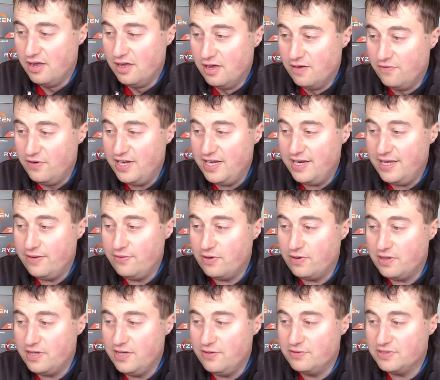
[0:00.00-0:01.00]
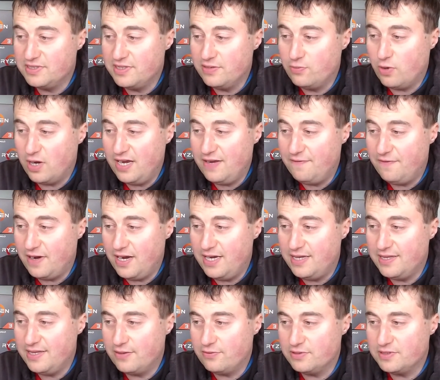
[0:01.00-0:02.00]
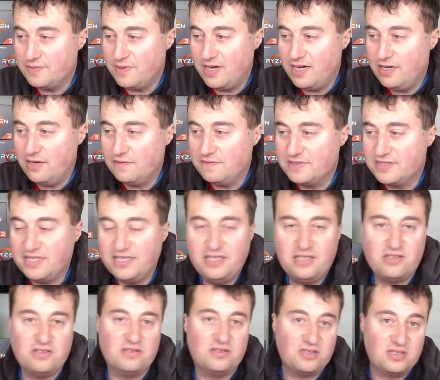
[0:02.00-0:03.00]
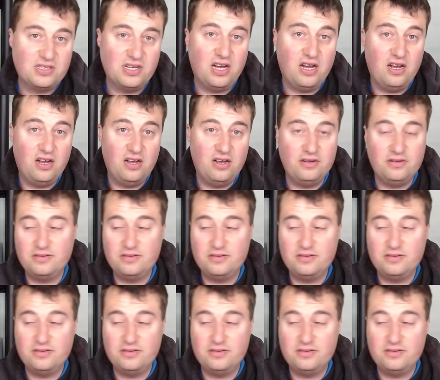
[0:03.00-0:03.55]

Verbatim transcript: really it was the Wi-Fi that was my obviously concern.